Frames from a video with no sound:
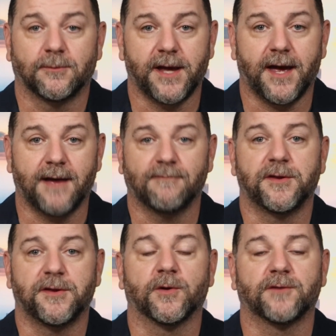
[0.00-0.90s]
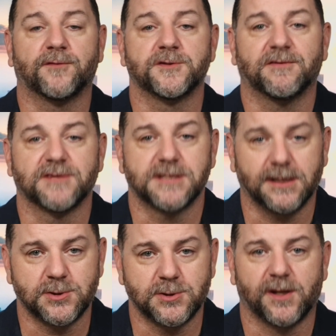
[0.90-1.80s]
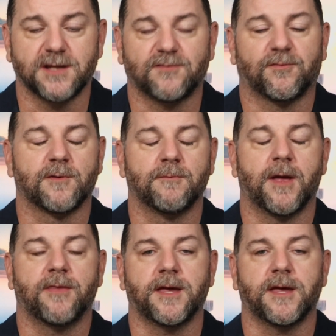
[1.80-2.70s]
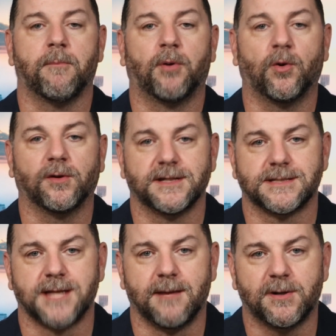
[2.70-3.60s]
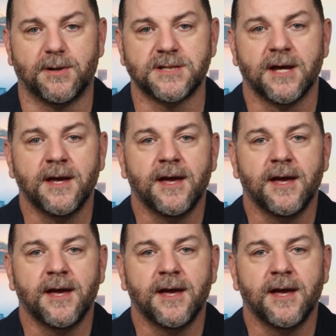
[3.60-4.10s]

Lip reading: we have the wonderful Jeff Attila joining us from the Portland Timbers,